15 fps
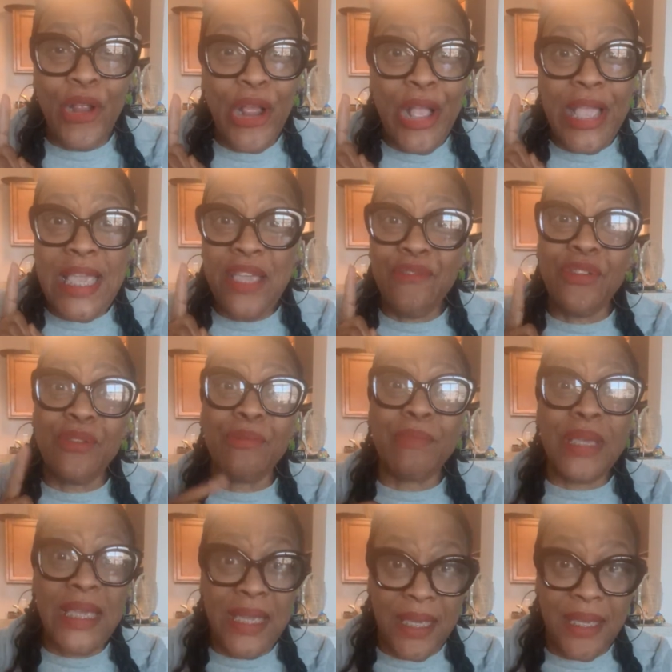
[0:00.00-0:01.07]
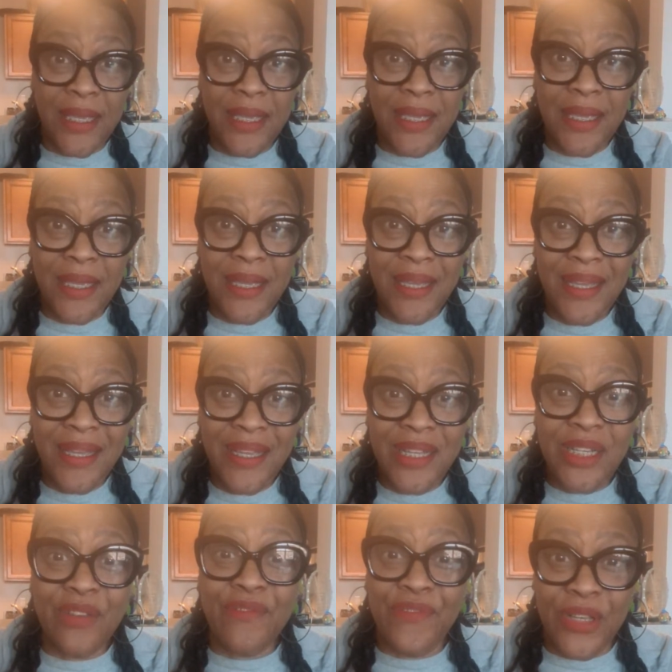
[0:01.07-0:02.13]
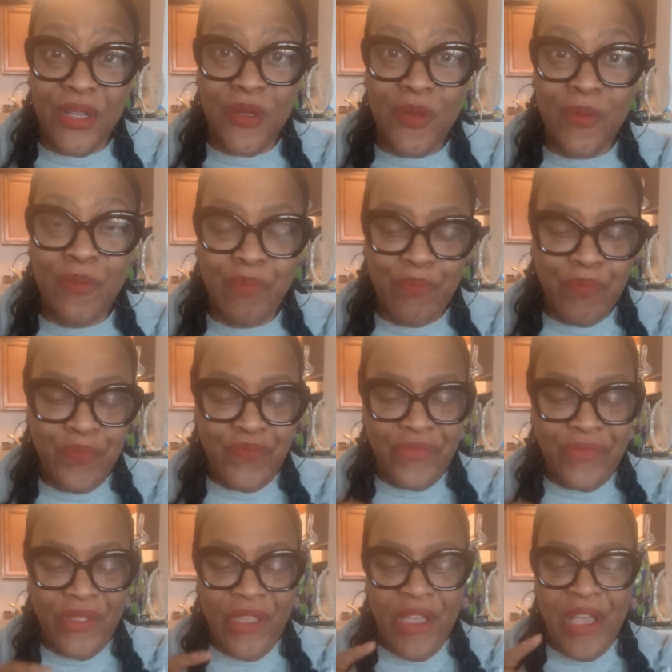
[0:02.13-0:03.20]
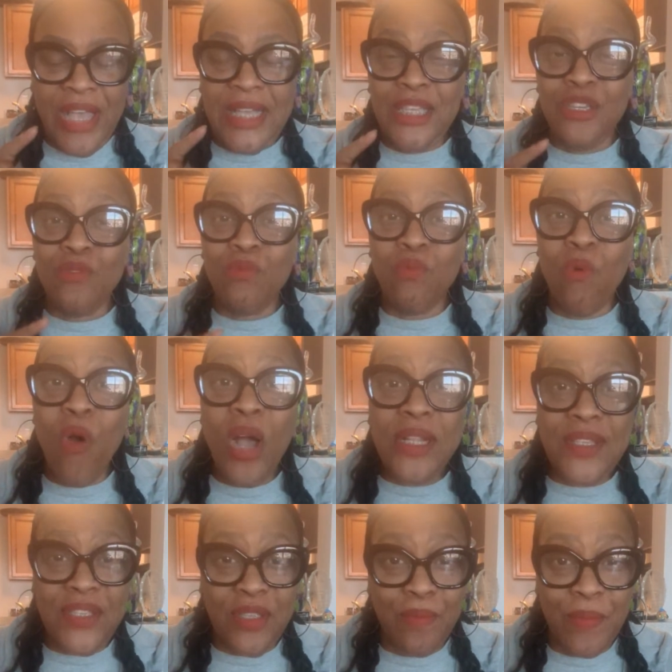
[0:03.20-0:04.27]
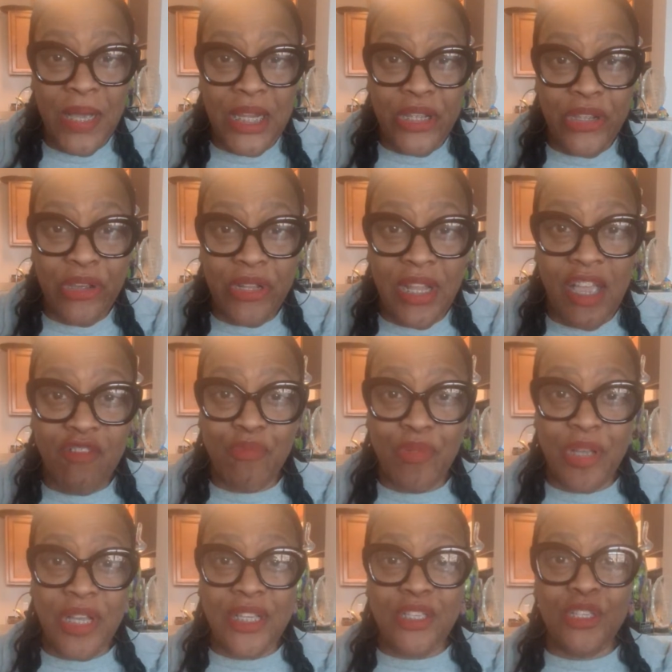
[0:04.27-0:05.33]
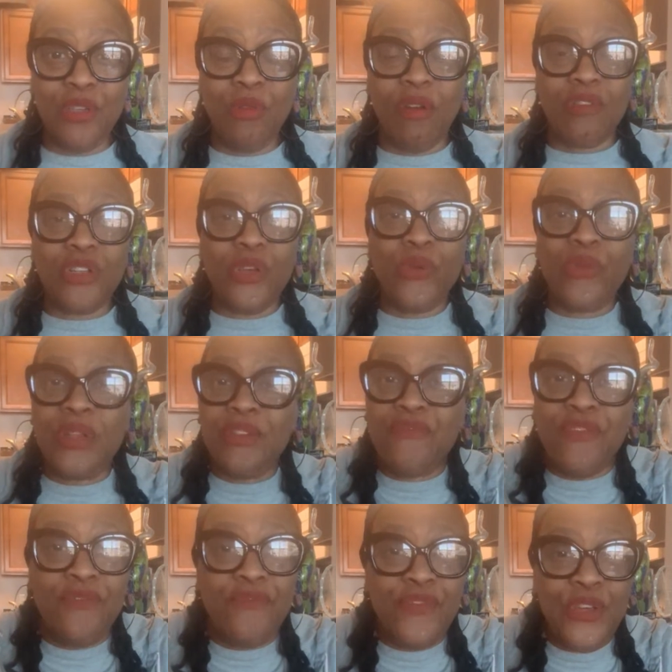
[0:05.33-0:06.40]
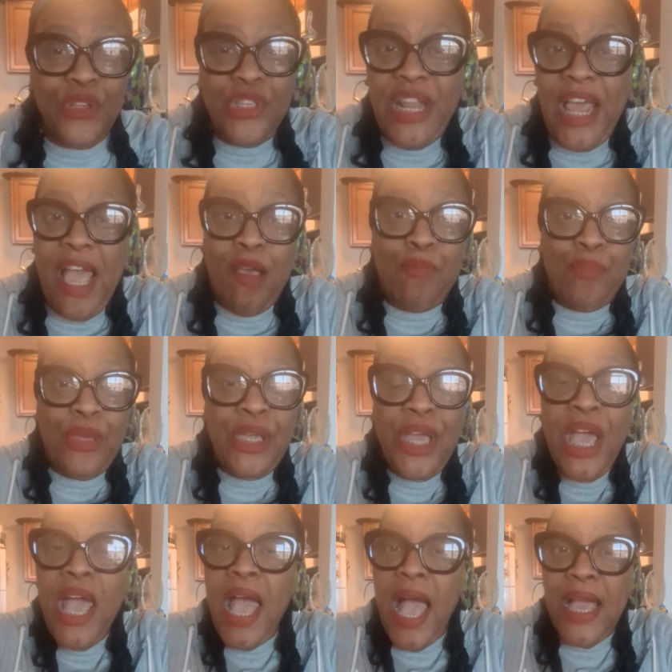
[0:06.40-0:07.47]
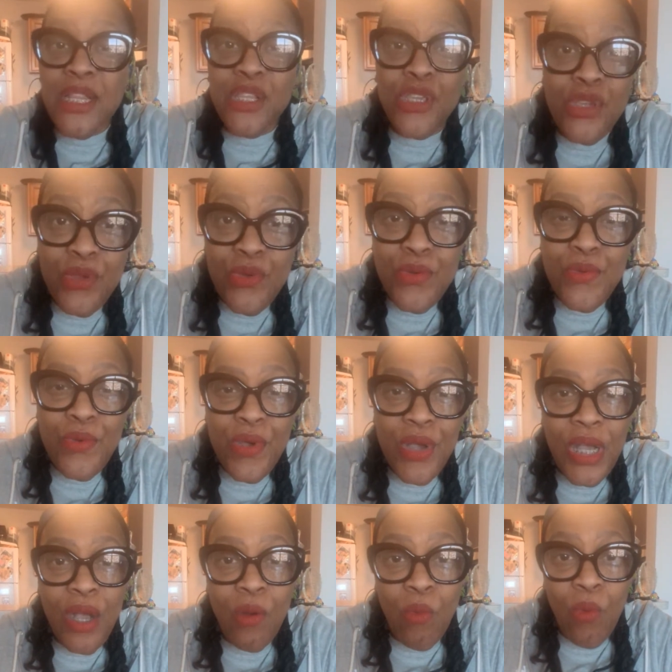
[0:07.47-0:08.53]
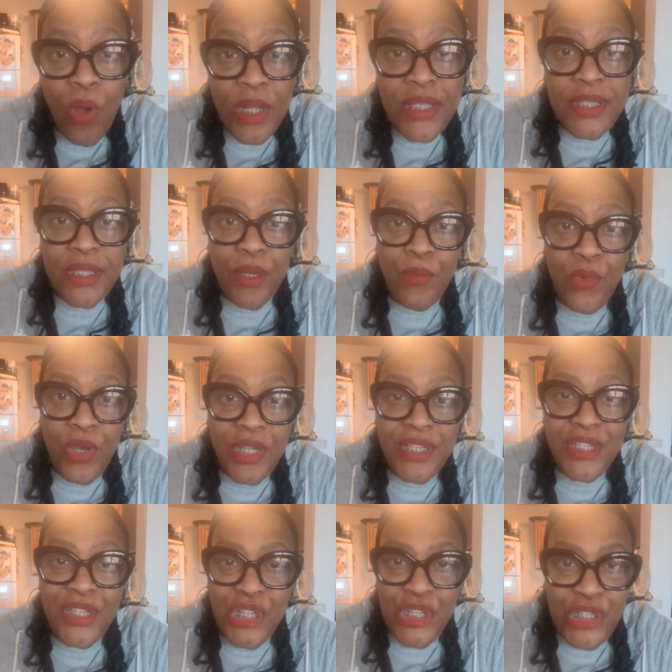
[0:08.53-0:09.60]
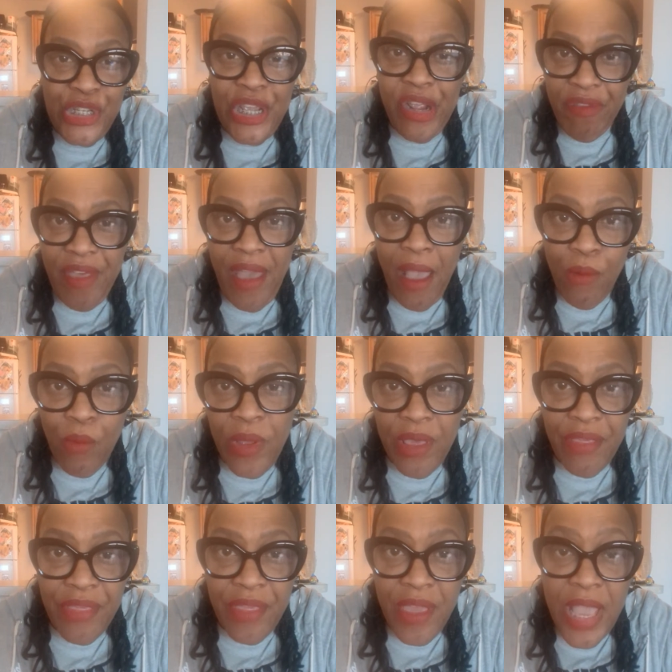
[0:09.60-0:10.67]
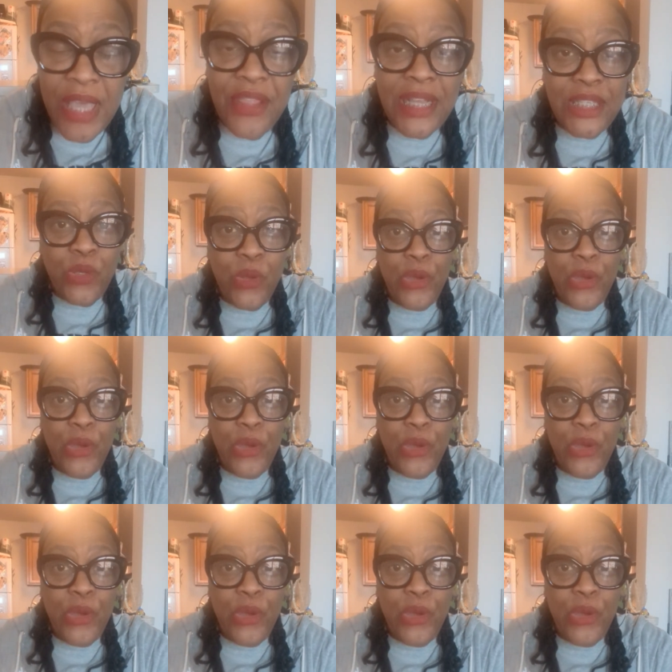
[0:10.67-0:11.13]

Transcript: even me to fill. You want somebody in your life because you are totally fulfilled and happy, and you want someone to share that with that's going